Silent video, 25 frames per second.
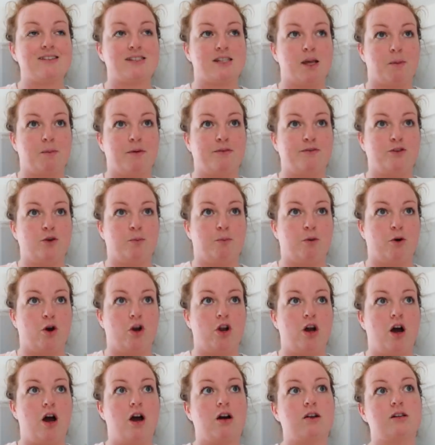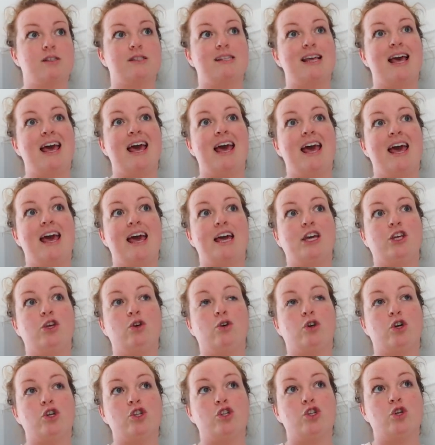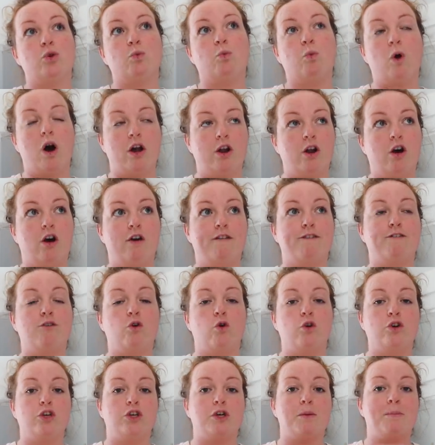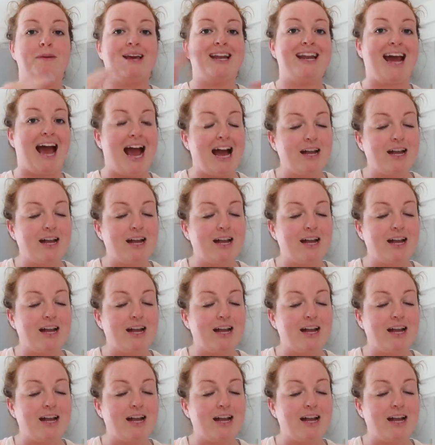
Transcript: some of your products you can do one off or you can be an